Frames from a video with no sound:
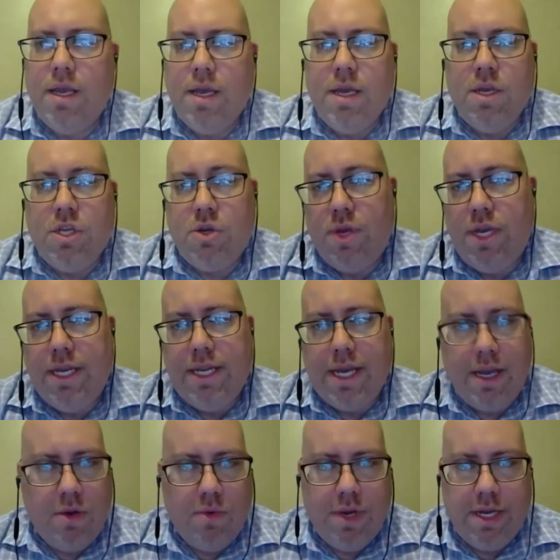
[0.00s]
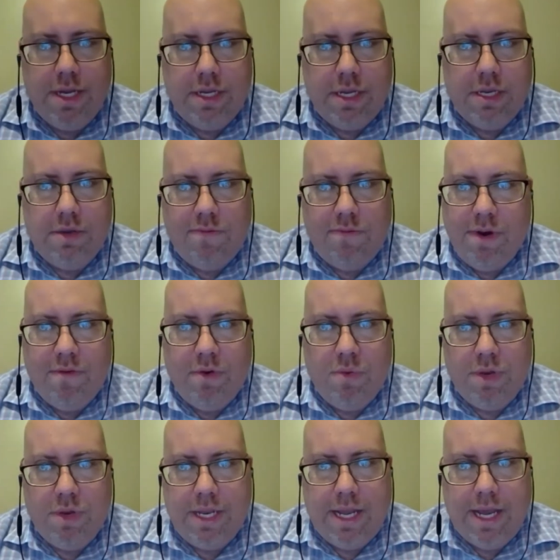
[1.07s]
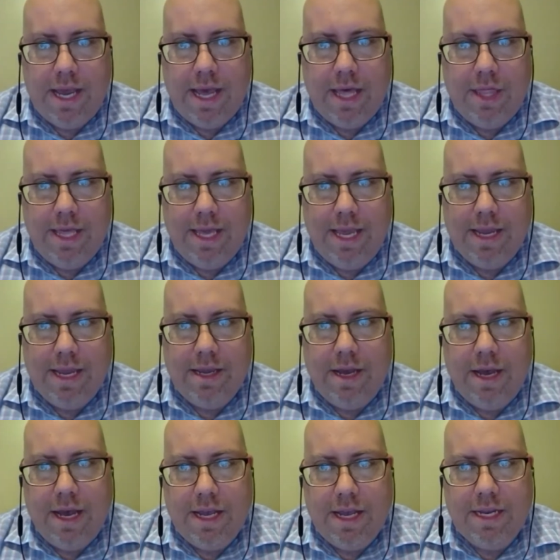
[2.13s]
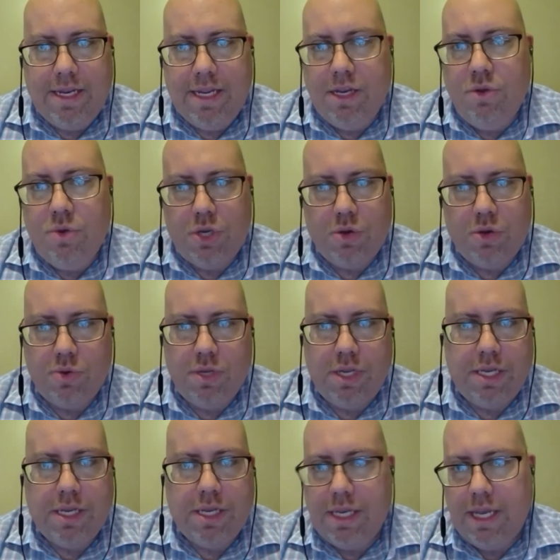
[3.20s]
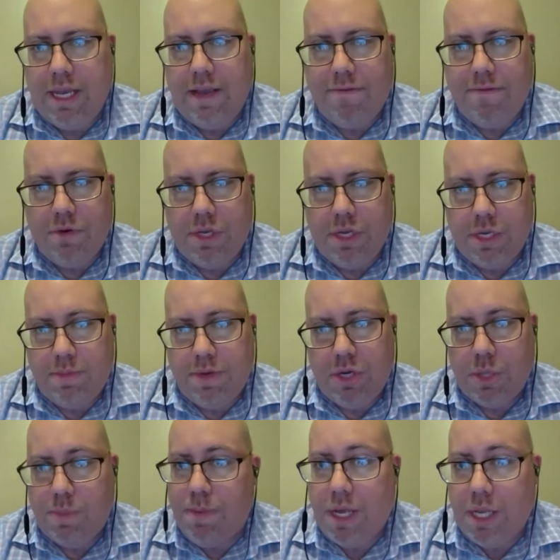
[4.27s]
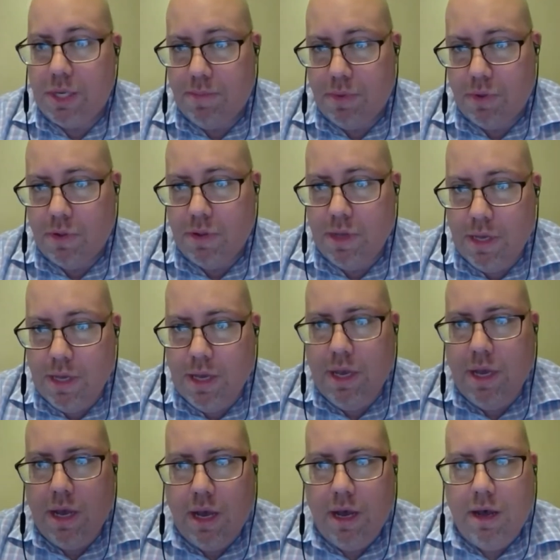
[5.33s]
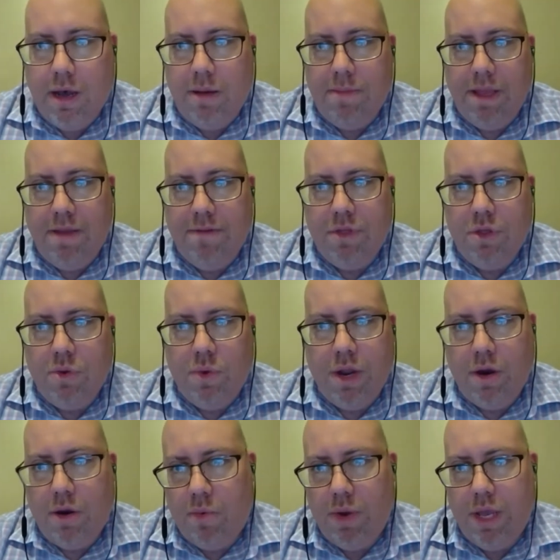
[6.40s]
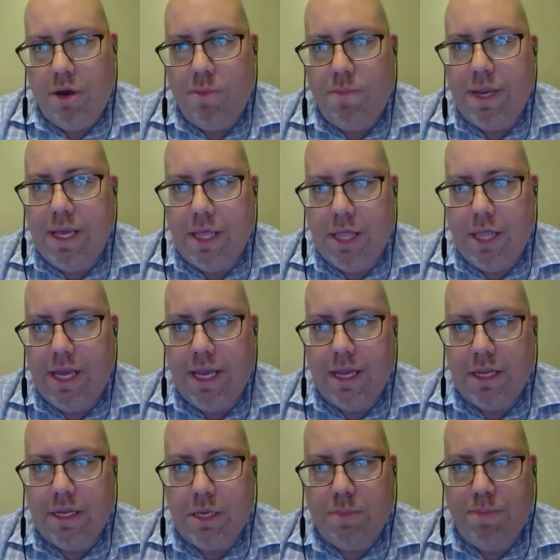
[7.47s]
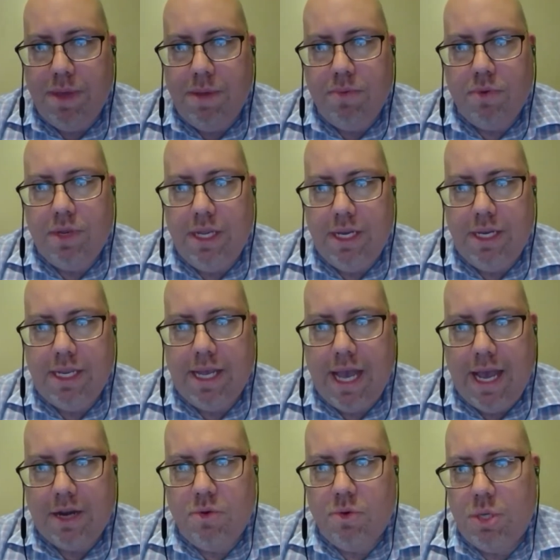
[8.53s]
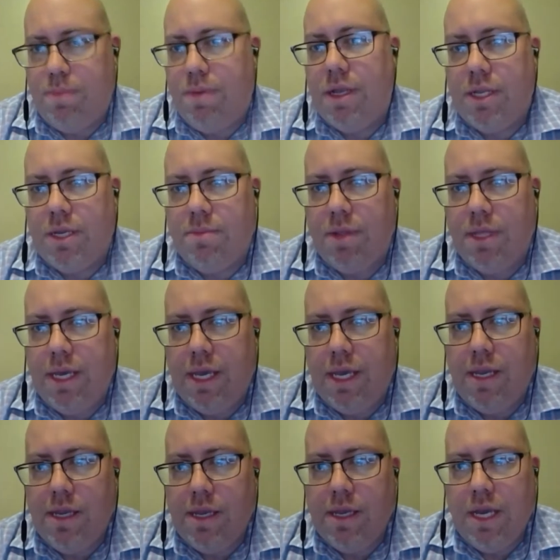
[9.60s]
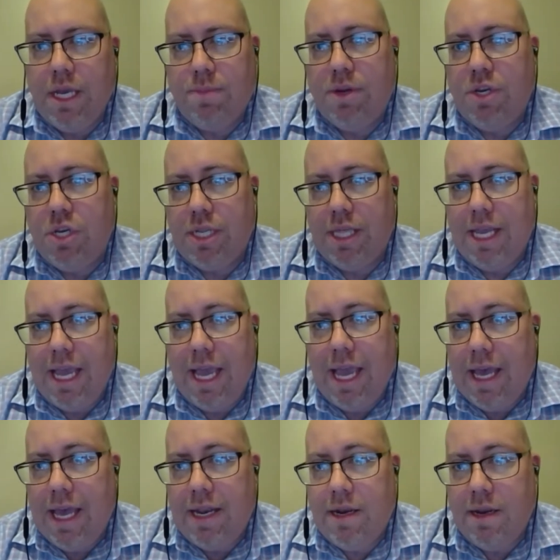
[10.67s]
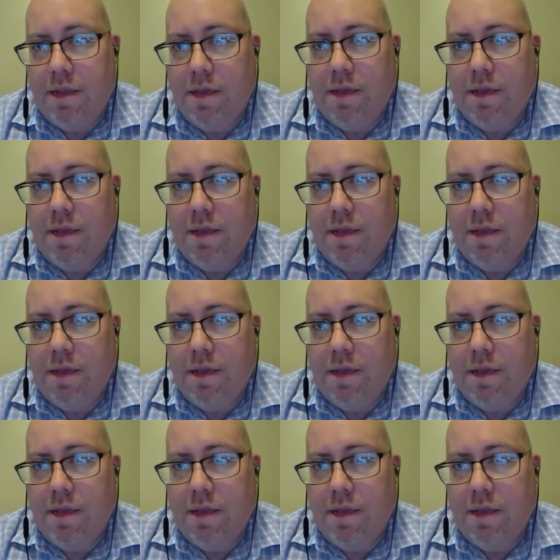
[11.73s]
so key takeaways for everyone today, I think, continue social distancing efforts as much as possible. Even though we are reopening things, people need to act responsibly as much as they can.